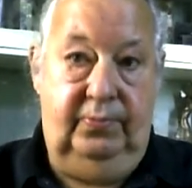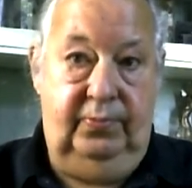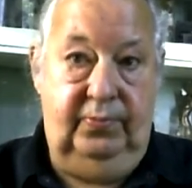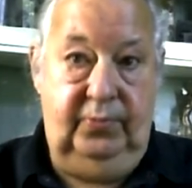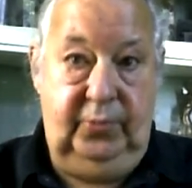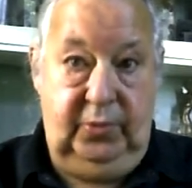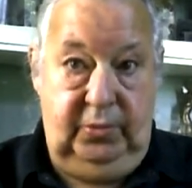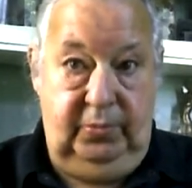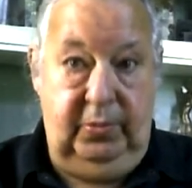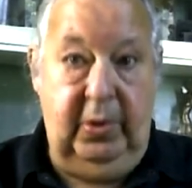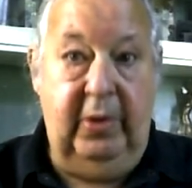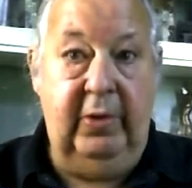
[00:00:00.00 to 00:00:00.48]

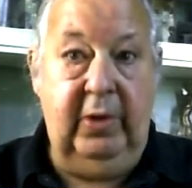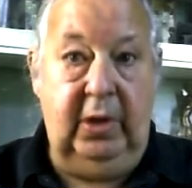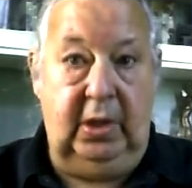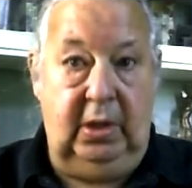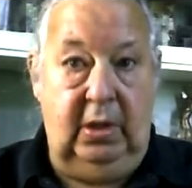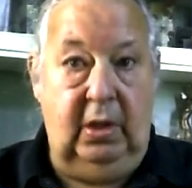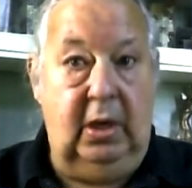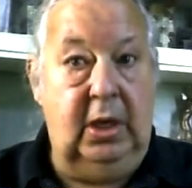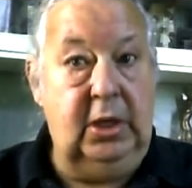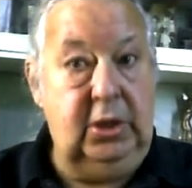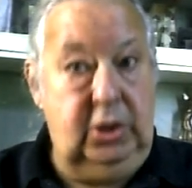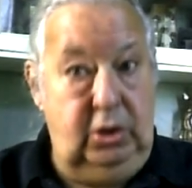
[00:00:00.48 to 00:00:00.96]
spirit
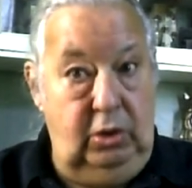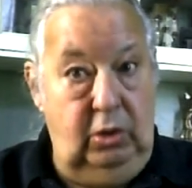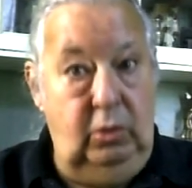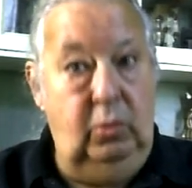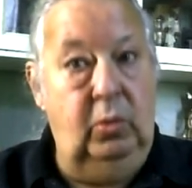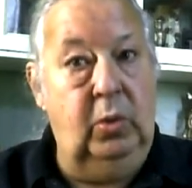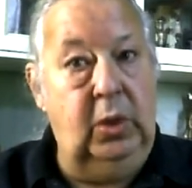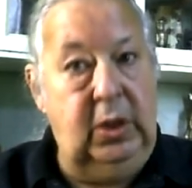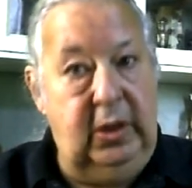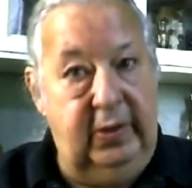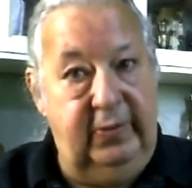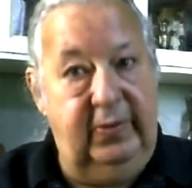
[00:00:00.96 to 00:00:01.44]
guides, who
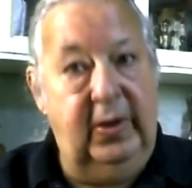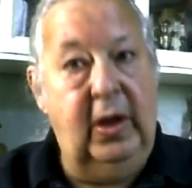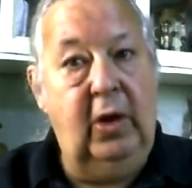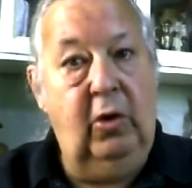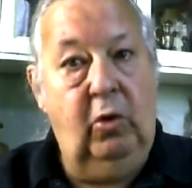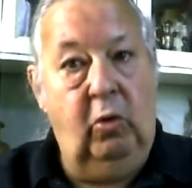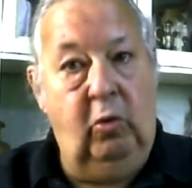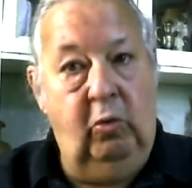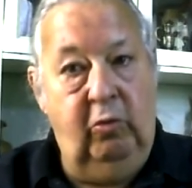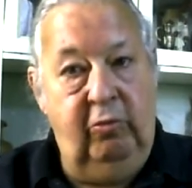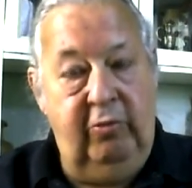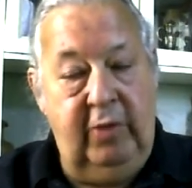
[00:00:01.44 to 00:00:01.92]
will have
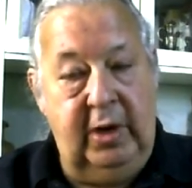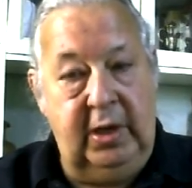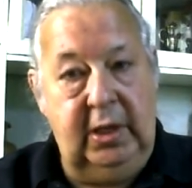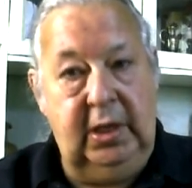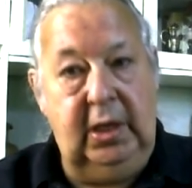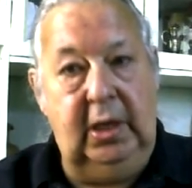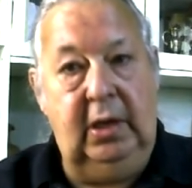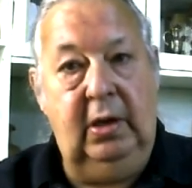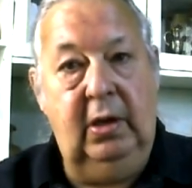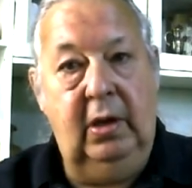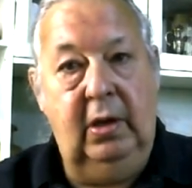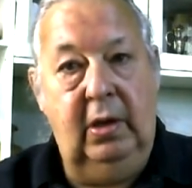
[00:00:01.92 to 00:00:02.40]

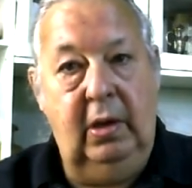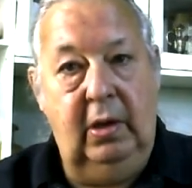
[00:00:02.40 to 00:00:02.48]
already